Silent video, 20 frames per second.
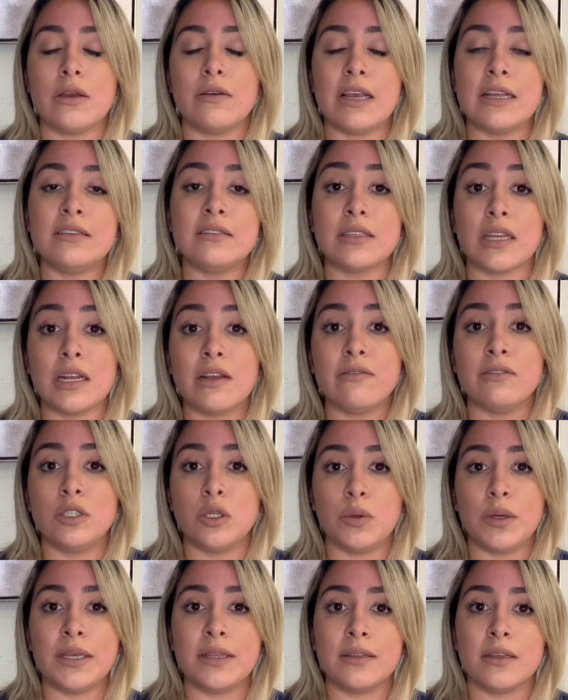Instead of
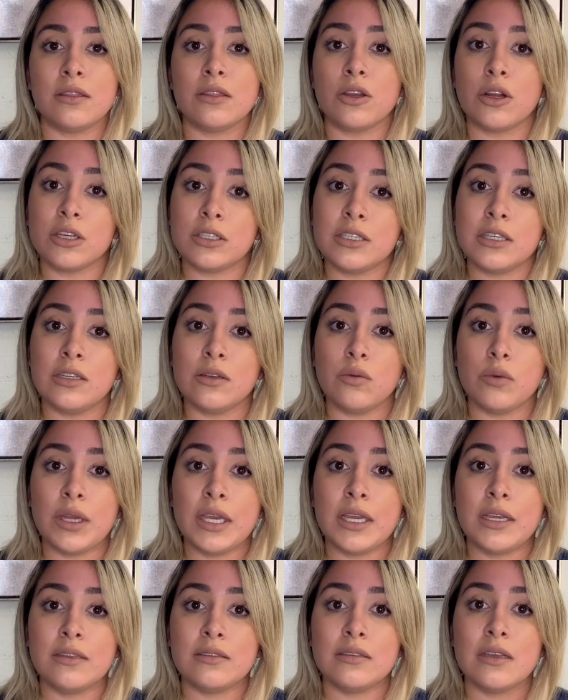doing the 13
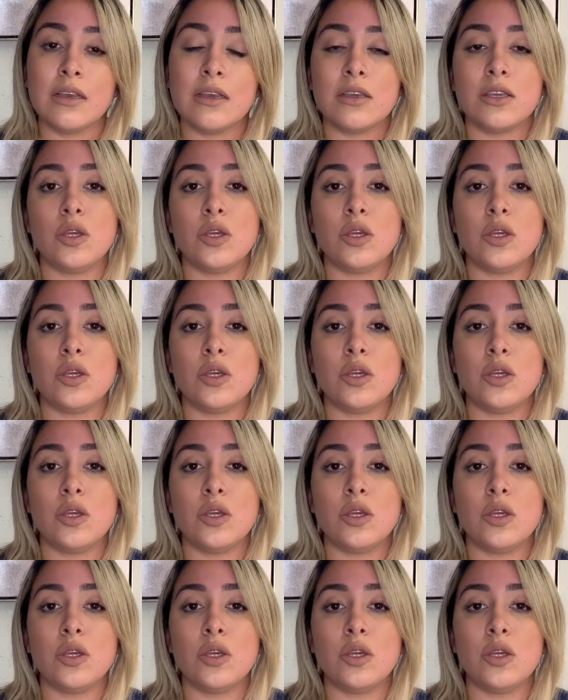weeks,